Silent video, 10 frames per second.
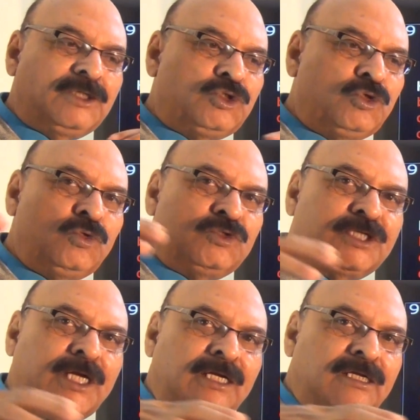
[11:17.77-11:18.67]
two
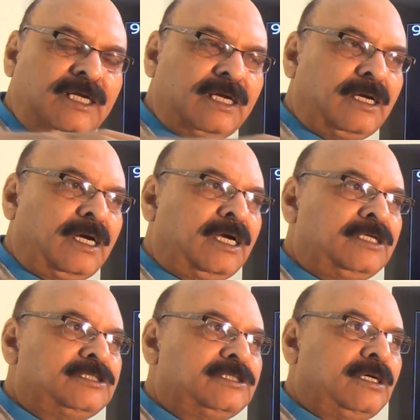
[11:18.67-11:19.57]
skeleton
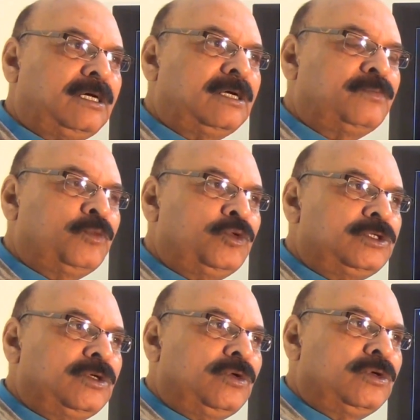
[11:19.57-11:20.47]
hands are
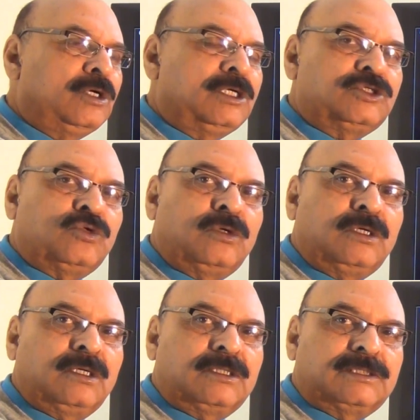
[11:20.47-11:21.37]
put on her
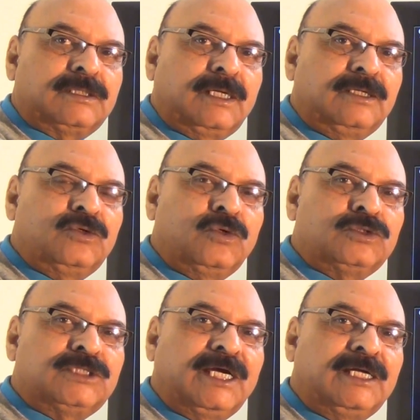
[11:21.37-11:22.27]
shoulders, and
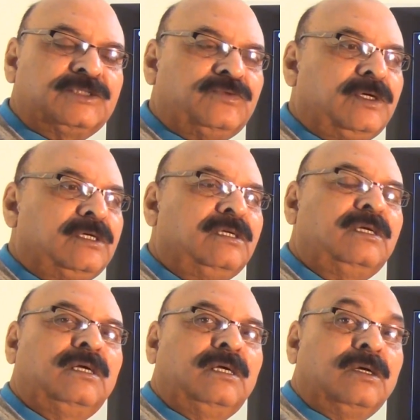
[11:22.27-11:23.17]
those hands were
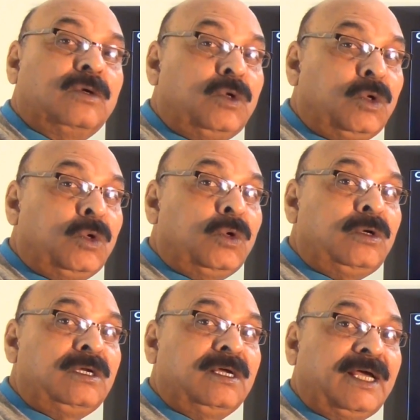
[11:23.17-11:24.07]

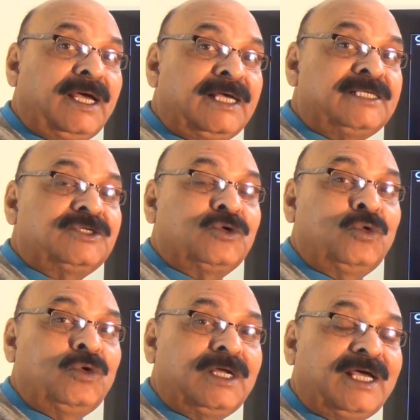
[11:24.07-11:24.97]
cold as
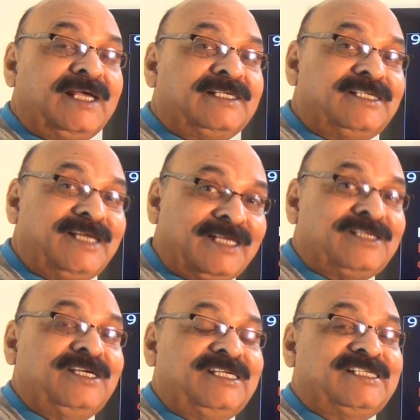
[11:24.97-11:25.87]

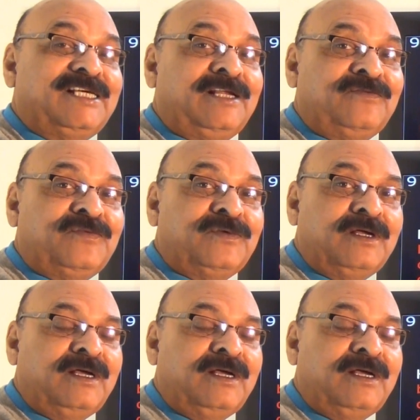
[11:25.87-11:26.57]
death itself,